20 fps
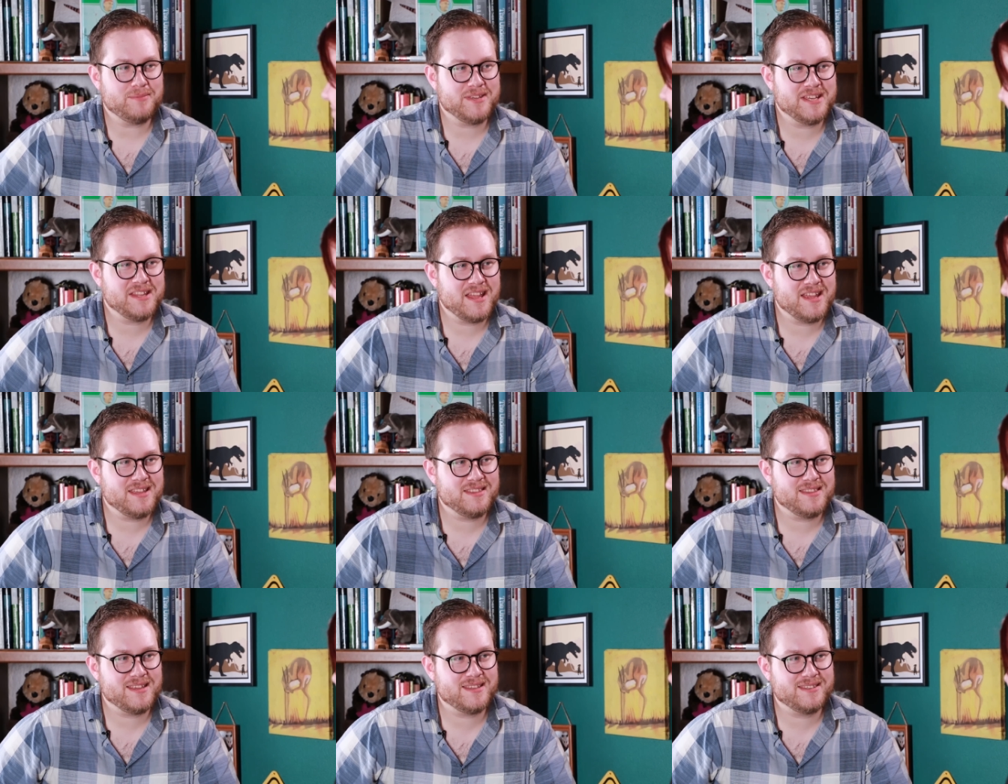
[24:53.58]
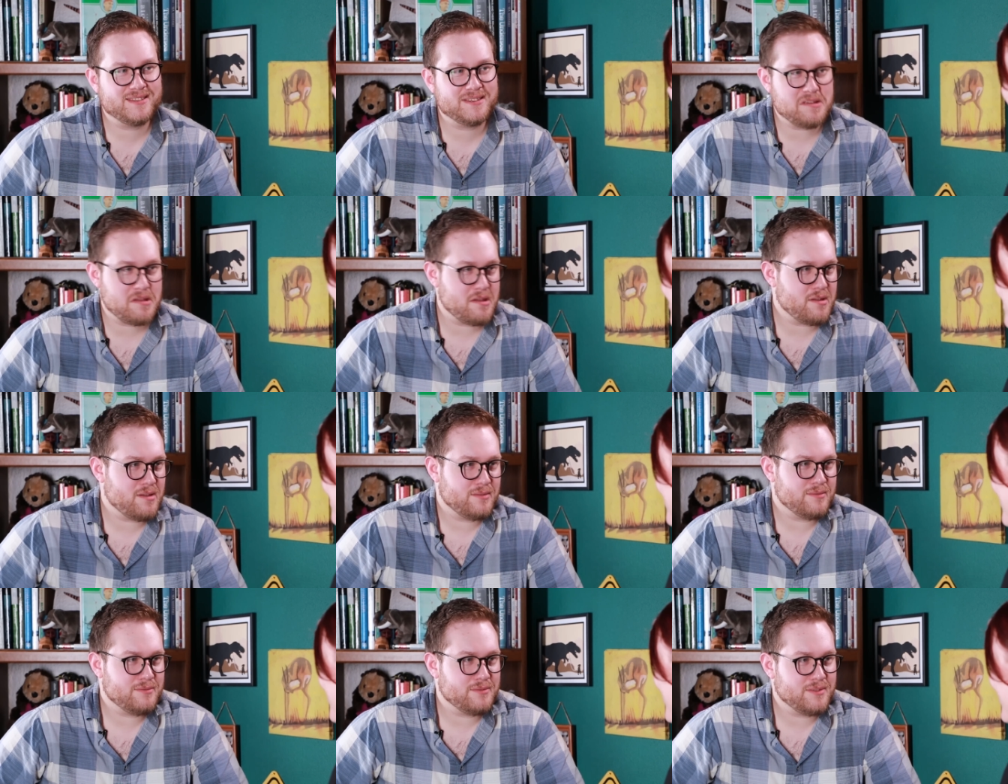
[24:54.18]
Probably like this.
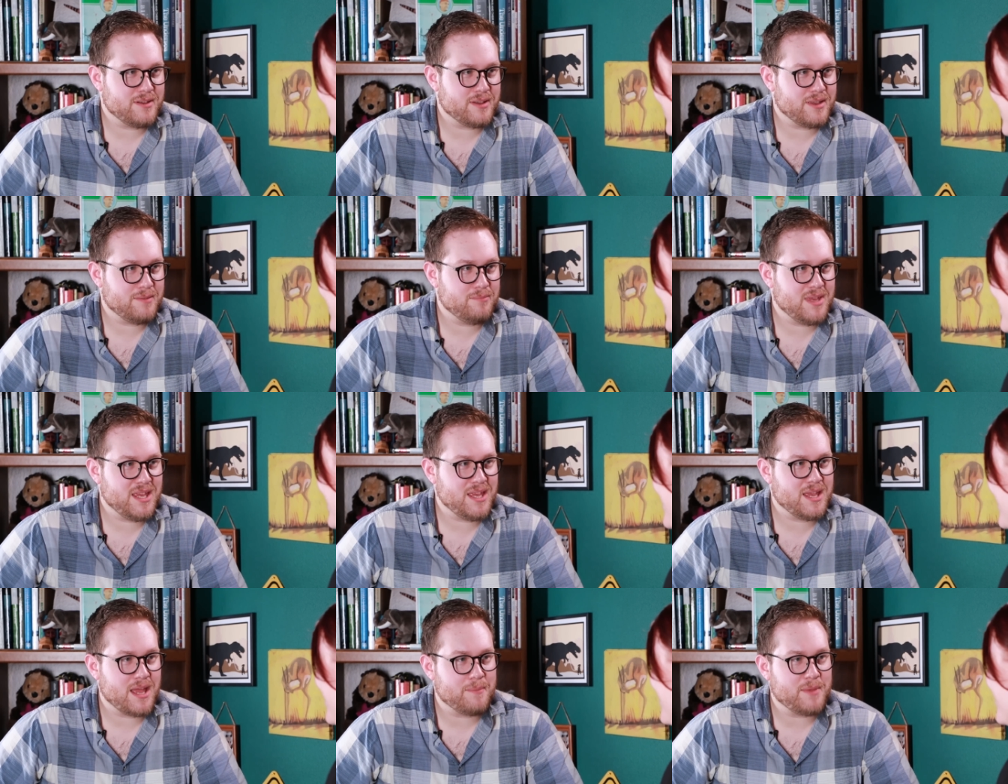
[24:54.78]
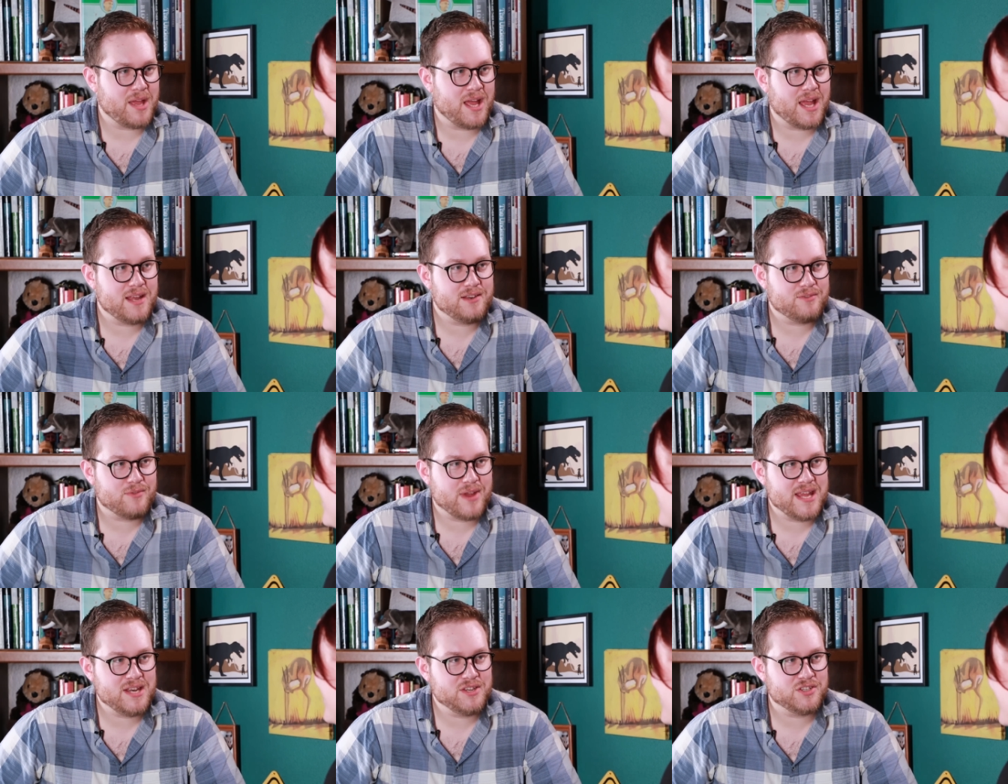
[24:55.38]
Oh, look at me, I'm a
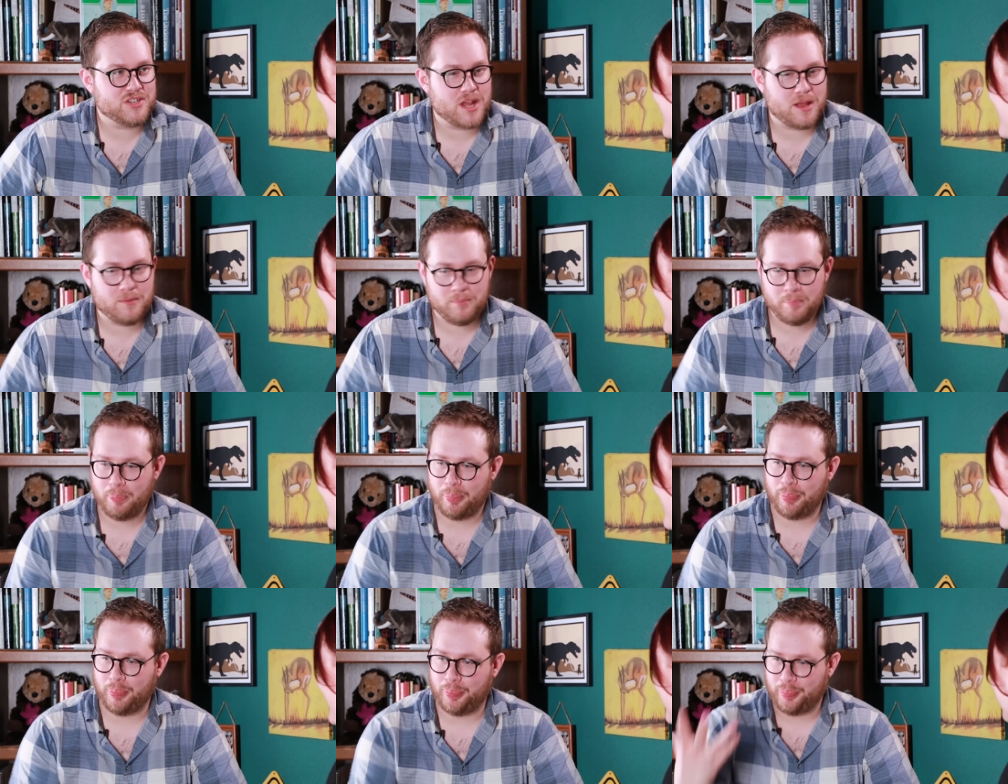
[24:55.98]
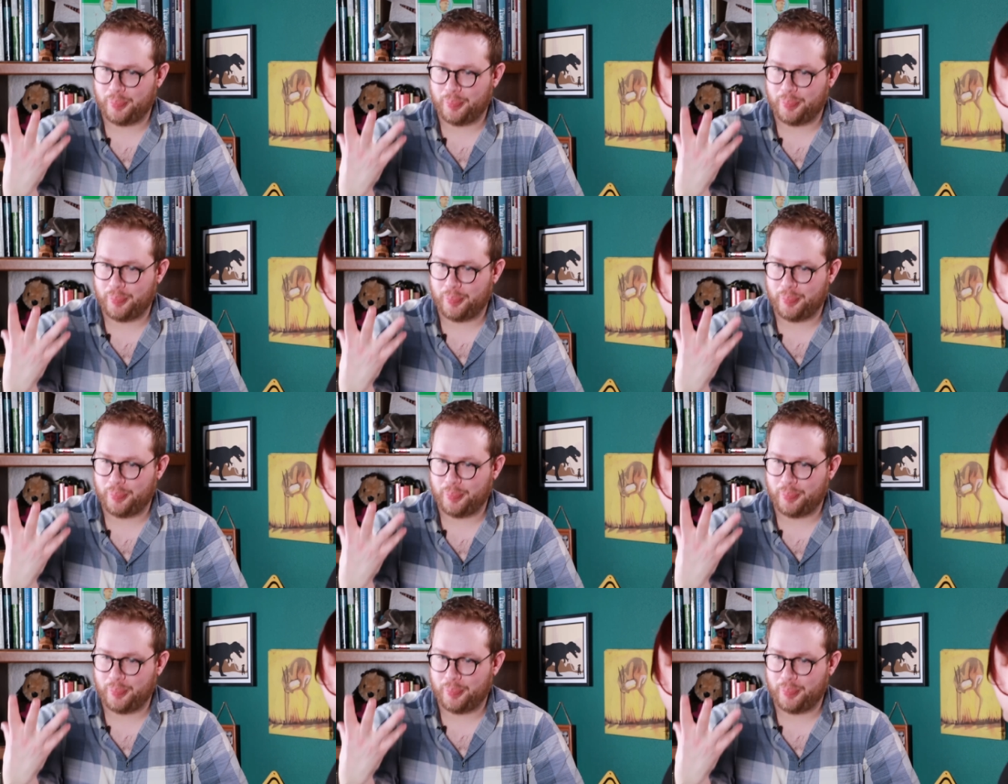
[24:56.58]
hydrangea.